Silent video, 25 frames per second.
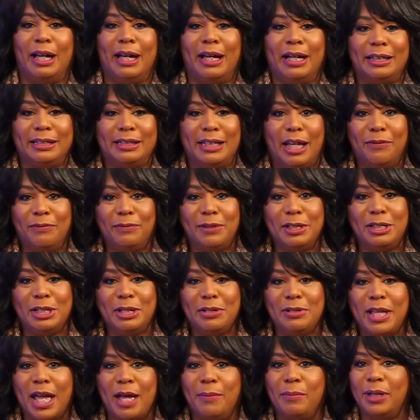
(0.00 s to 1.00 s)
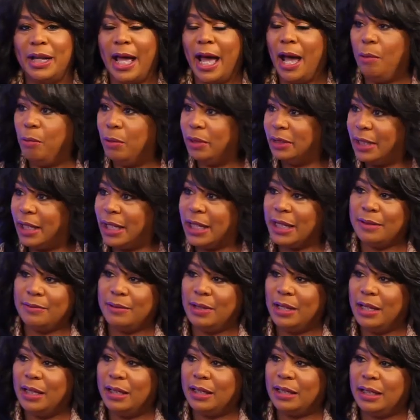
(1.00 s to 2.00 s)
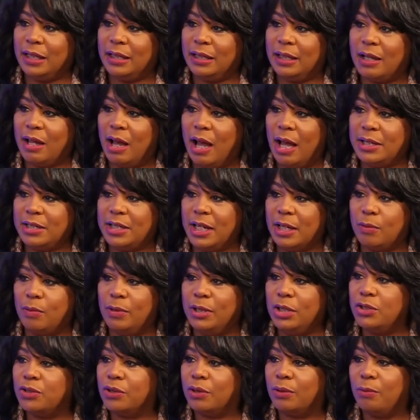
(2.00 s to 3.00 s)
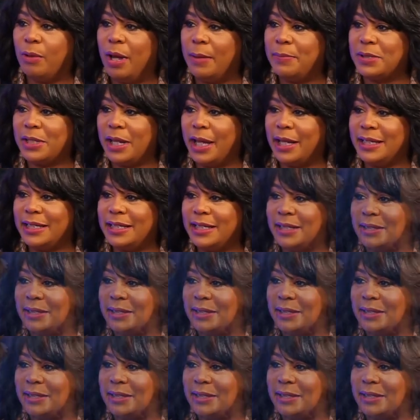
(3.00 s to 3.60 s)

uh, definitely do that. But how would they get in contact, what is your website?